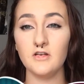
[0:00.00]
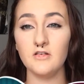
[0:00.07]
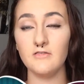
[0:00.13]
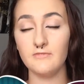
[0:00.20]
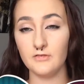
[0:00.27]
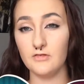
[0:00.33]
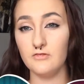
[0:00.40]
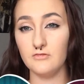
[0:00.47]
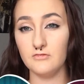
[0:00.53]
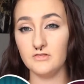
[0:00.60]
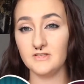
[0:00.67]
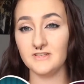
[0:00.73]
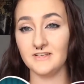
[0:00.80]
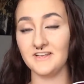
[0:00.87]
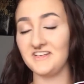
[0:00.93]

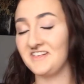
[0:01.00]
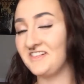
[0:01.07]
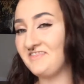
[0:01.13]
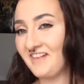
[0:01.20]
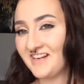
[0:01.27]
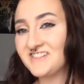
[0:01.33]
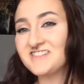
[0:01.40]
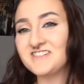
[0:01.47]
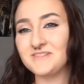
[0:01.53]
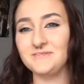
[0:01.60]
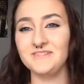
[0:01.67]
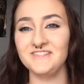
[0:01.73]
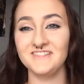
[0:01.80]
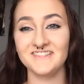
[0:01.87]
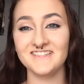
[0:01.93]
foods like
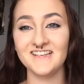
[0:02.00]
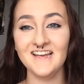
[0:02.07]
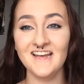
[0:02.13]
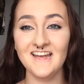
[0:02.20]
vegetables.